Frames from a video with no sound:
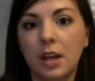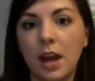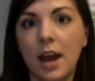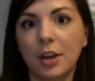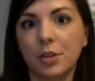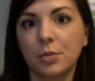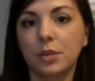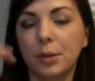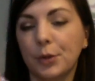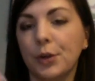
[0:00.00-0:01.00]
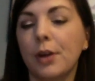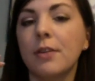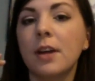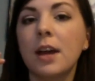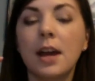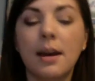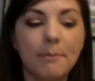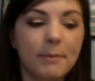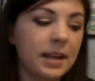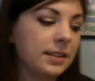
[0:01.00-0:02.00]
actual number of
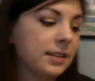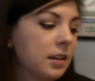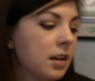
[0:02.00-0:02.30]
minutes.